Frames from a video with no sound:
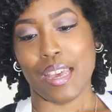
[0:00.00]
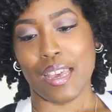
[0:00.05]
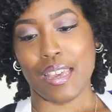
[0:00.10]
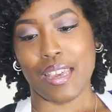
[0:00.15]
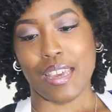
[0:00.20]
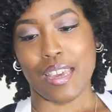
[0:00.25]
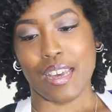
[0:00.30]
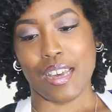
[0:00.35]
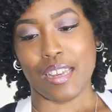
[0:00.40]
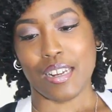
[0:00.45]

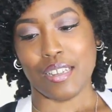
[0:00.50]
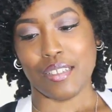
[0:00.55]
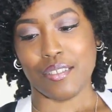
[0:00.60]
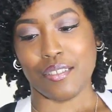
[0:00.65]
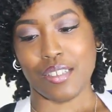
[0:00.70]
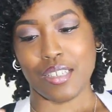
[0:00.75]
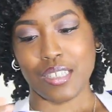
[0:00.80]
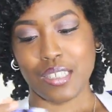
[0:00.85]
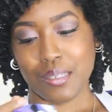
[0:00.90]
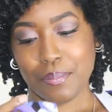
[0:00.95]
And
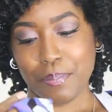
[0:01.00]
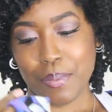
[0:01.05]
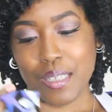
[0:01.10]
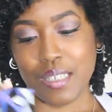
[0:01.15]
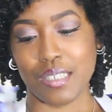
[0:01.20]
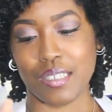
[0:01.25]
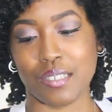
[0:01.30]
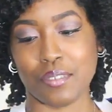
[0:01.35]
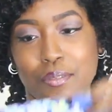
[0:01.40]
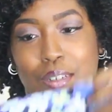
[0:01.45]
this
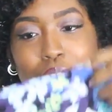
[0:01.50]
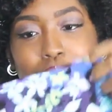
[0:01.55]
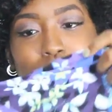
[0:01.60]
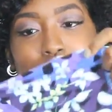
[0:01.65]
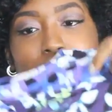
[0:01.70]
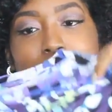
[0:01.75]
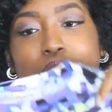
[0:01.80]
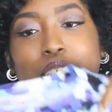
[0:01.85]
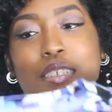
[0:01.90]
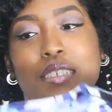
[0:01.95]
piece right
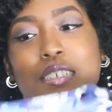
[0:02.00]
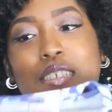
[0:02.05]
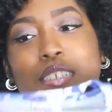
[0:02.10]
here is